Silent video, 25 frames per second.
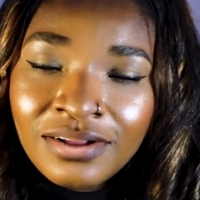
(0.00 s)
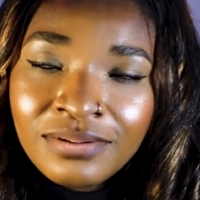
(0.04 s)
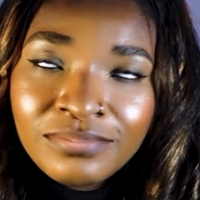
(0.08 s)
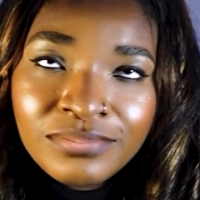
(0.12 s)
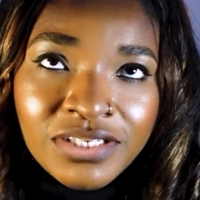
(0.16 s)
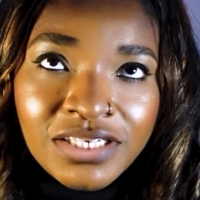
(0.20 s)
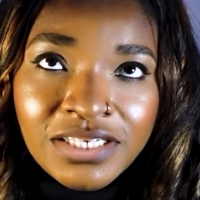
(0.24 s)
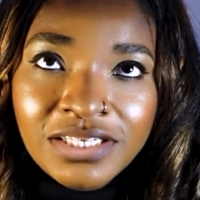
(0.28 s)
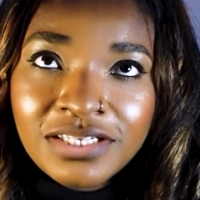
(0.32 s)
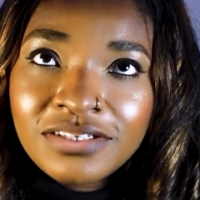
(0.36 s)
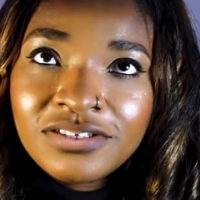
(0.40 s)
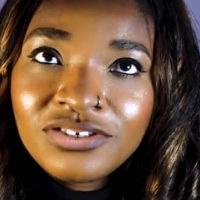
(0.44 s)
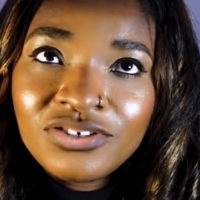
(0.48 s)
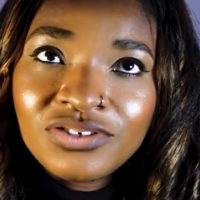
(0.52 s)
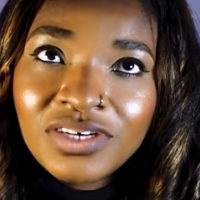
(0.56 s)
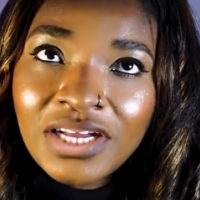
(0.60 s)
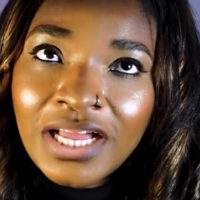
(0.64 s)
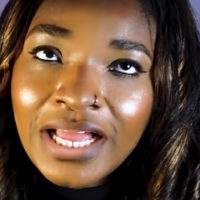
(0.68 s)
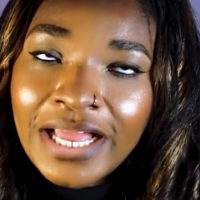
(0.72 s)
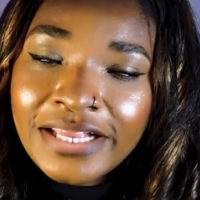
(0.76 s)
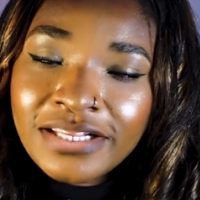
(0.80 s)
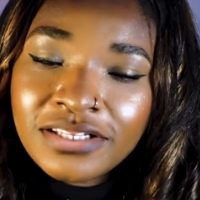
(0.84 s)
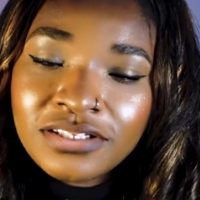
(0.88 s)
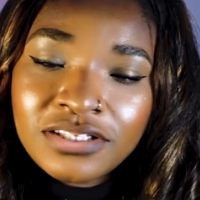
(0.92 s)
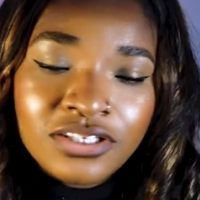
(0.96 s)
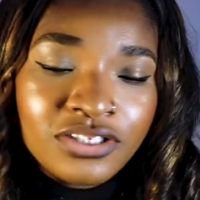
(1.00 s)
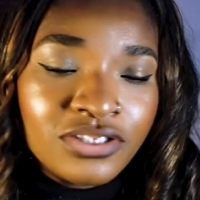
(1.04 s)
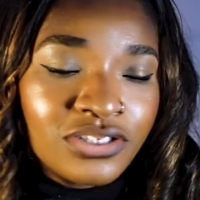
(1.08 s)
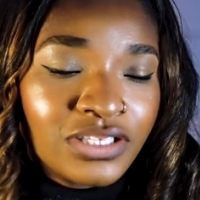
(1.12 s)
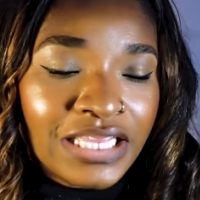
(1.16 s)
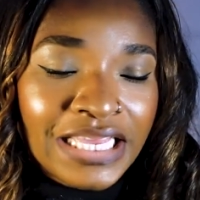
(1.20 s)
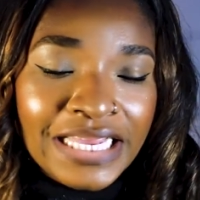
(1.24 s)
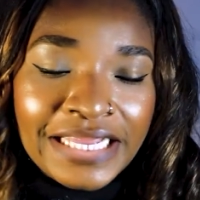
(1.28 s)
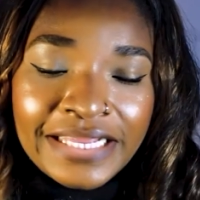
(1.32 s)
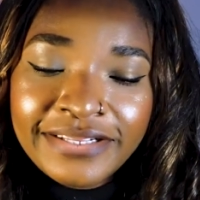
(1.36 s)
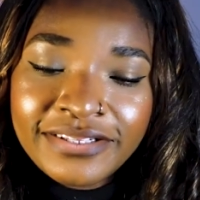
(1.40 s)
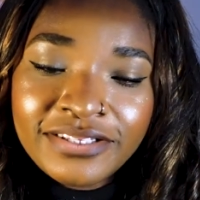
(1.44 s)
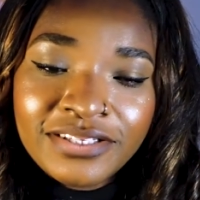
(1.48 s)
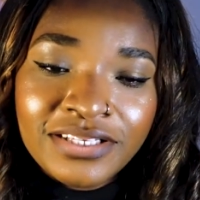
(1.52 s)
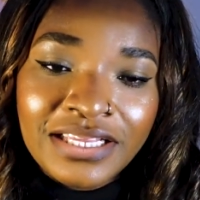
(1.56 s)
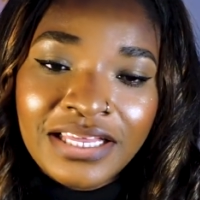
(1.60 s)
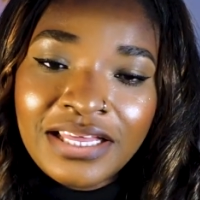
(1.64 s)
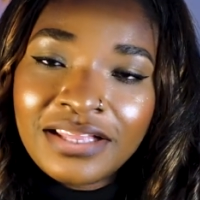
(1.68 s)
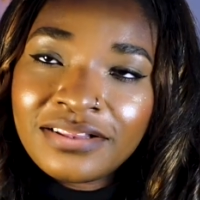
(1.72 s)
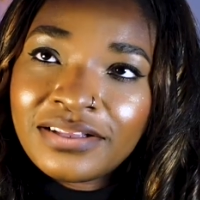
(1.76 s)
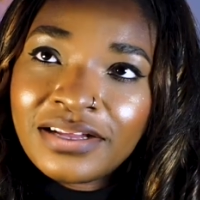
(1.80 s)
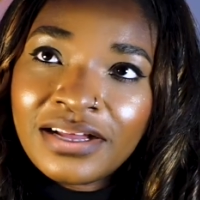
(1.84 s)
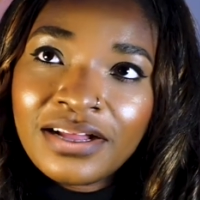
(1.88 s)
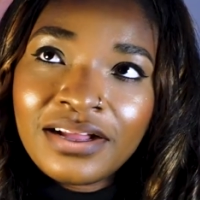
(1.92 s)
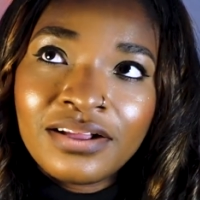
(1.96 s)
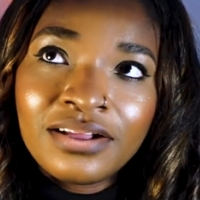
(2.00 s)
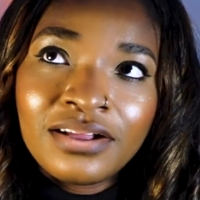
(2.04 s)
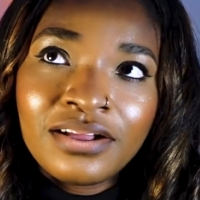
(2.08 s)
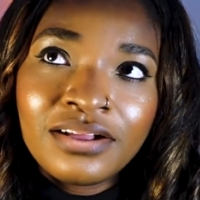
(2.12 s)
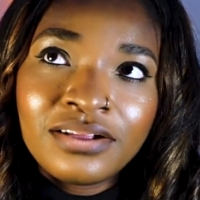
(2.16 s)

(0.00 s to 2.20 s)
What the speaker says: Please, you guys need to get it together.